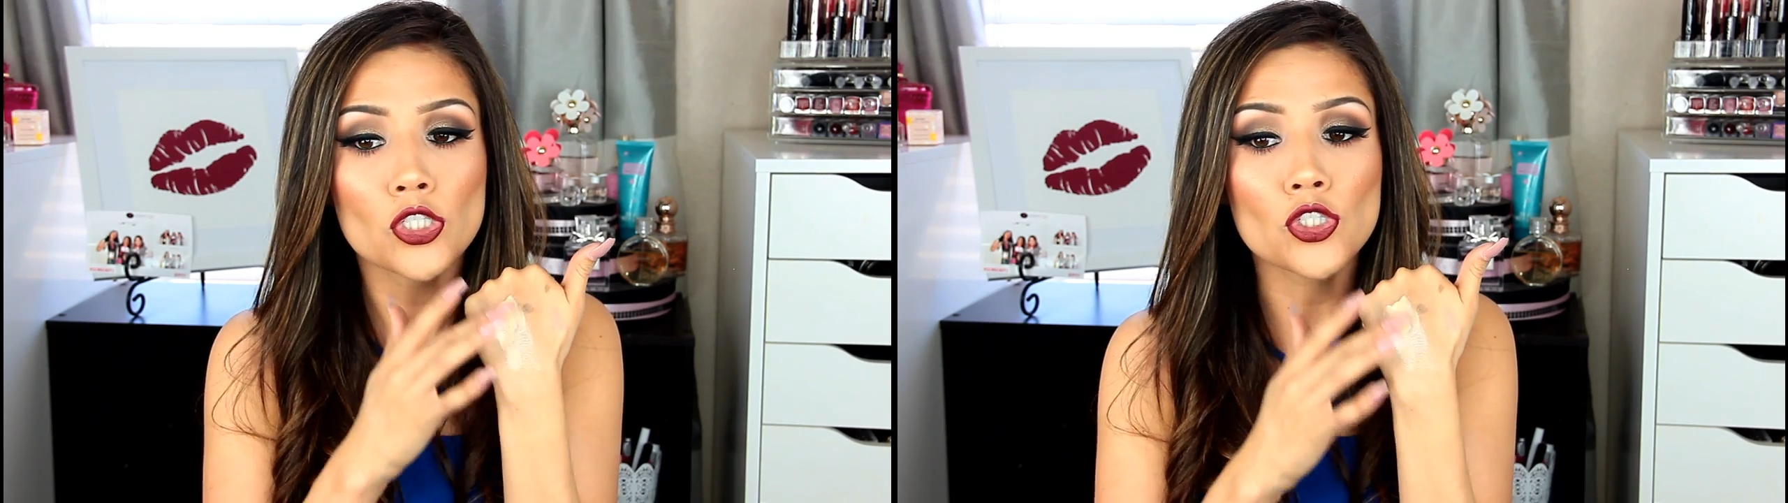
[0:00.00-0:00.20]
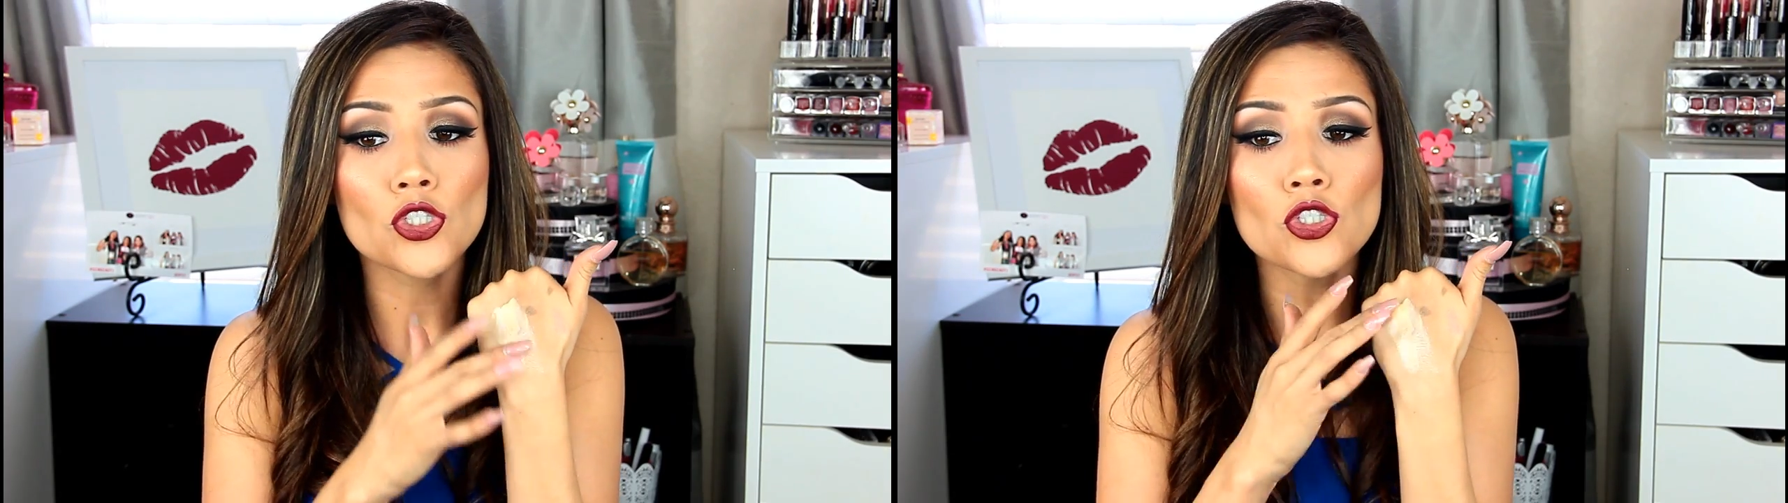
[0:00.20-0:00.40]

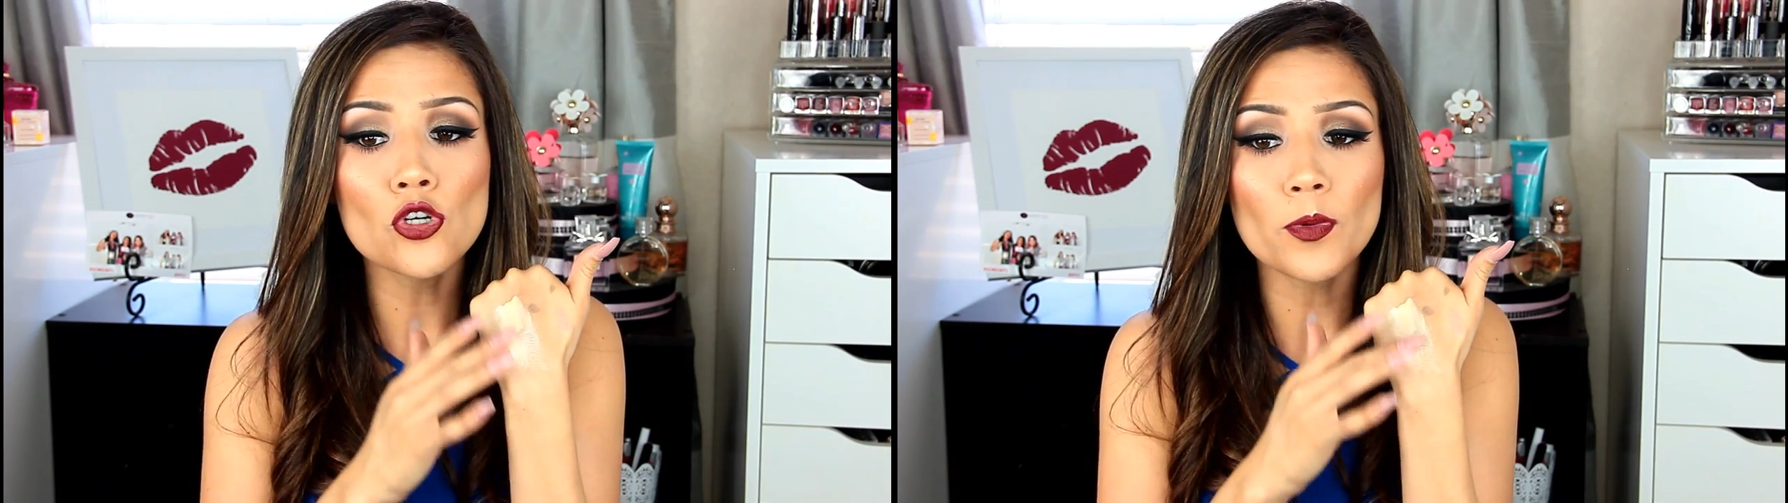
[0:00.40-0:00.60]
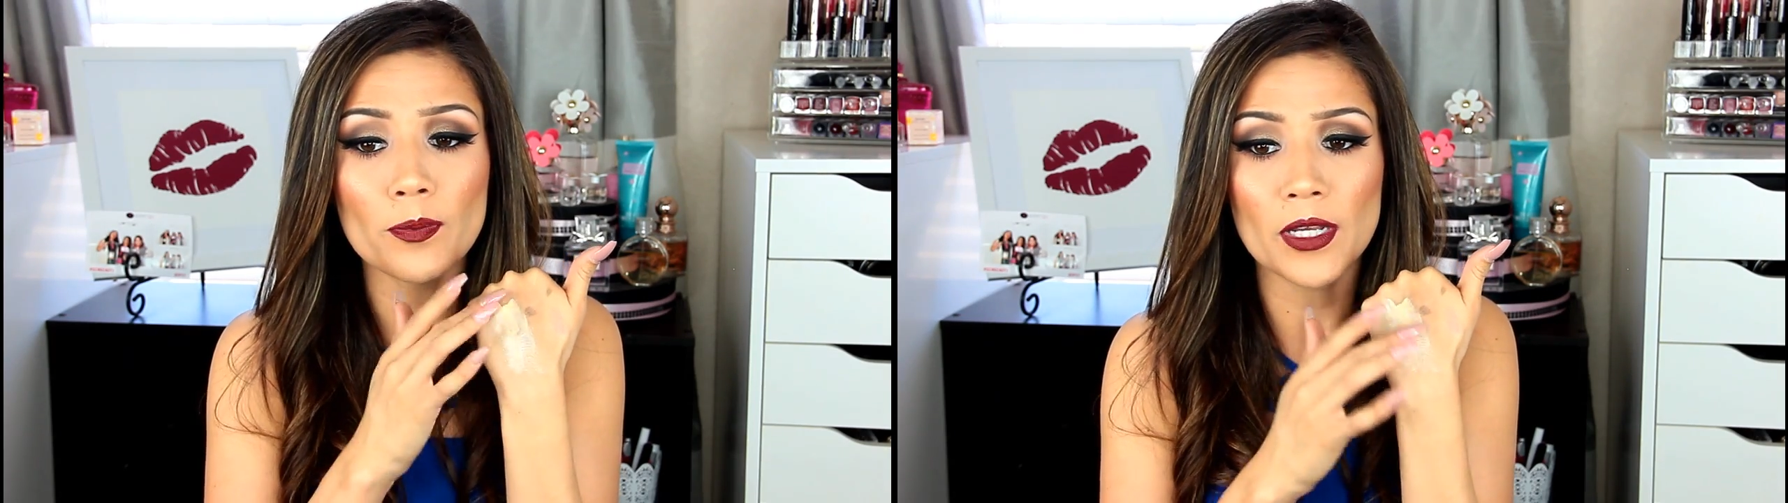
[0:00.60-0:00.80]

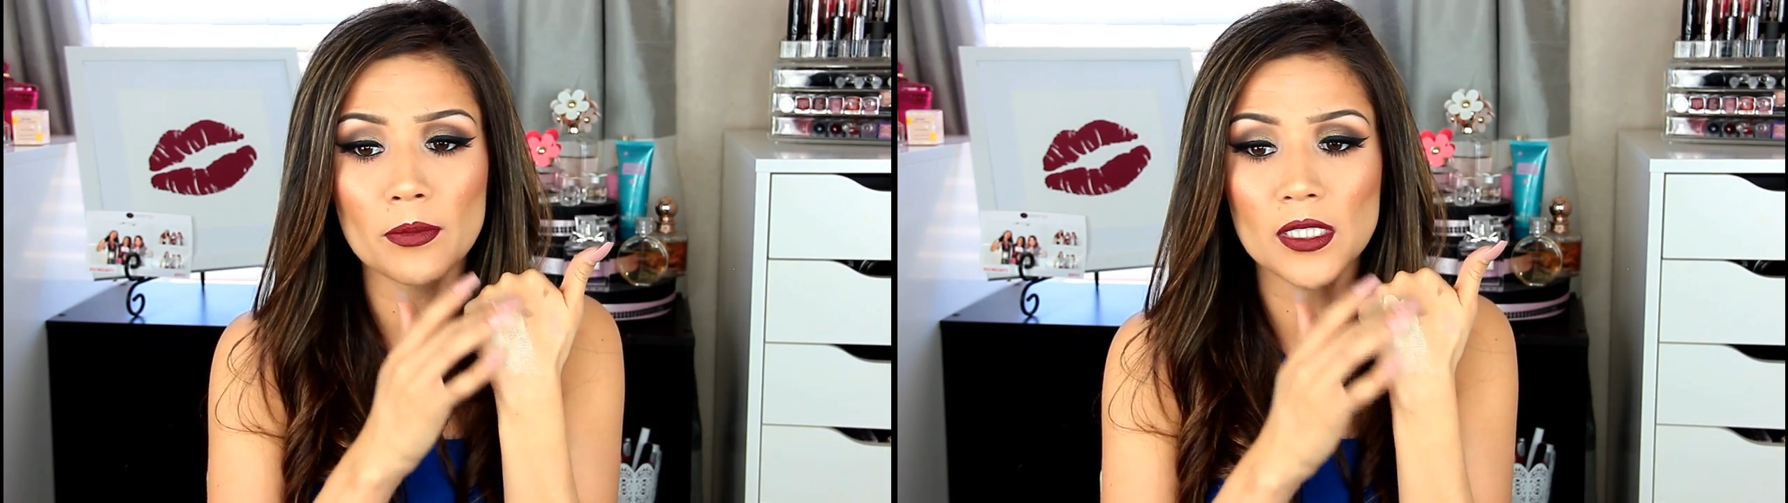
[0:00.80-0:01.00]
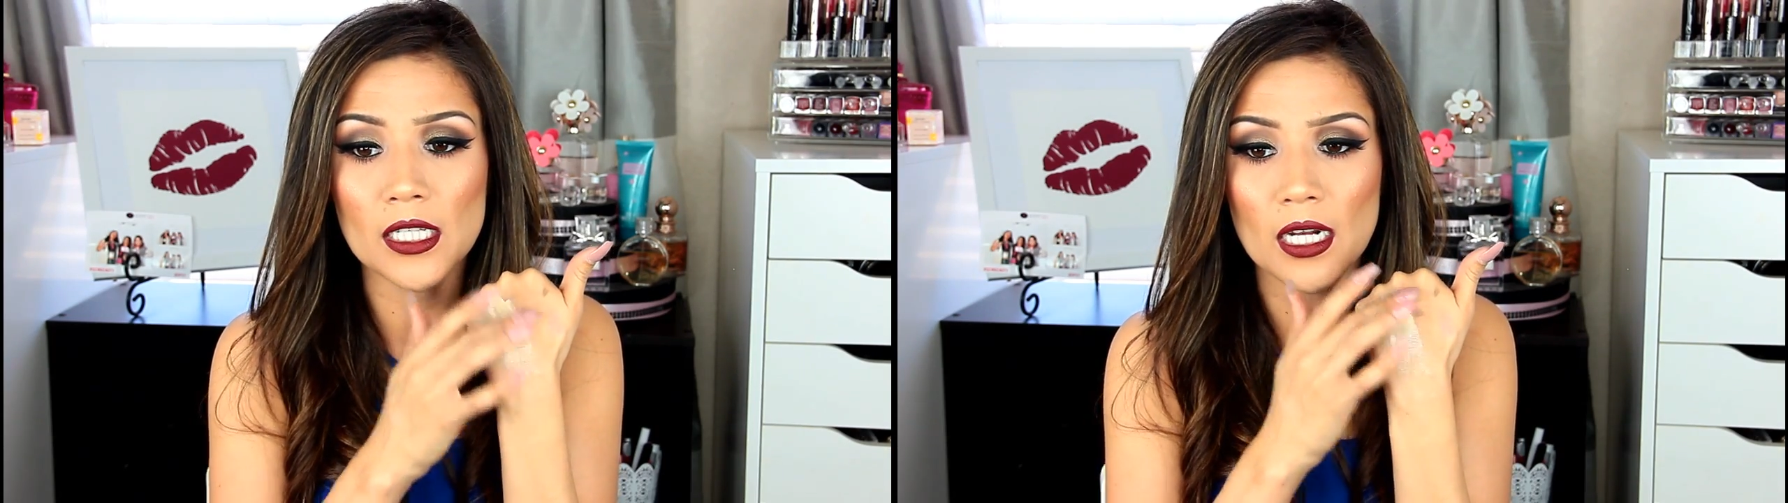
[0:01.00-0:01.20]
Super
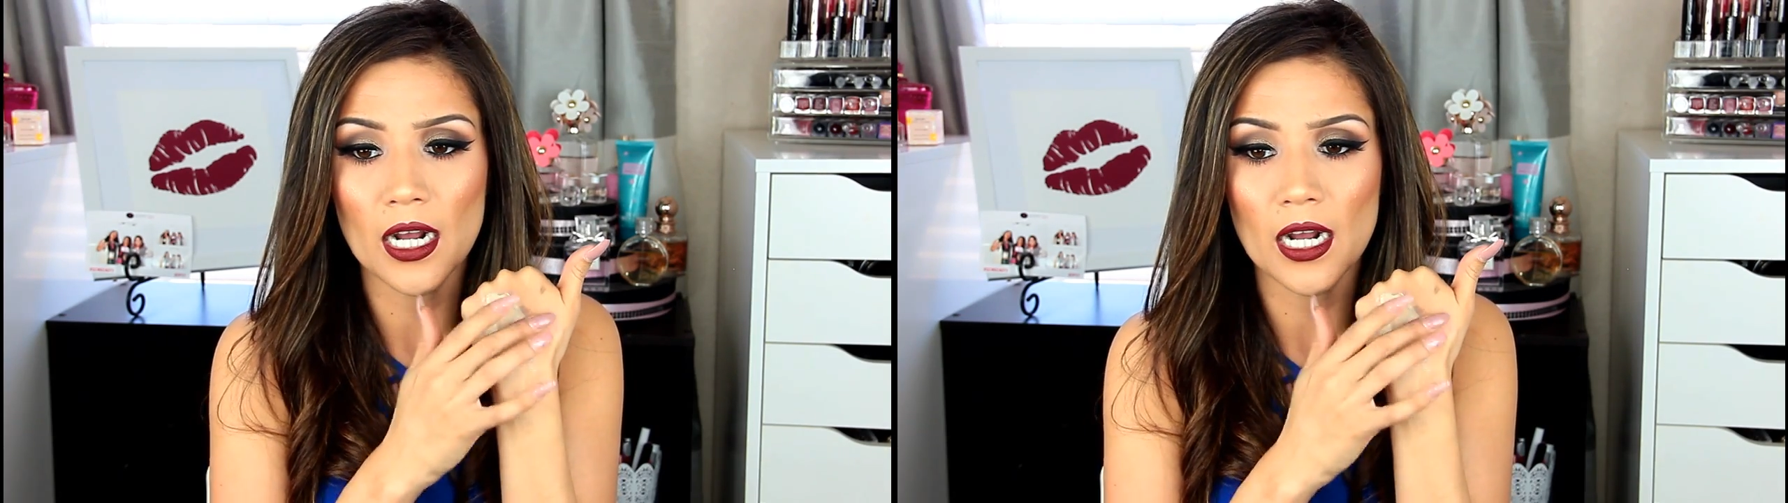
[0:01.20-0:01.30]
pigmented.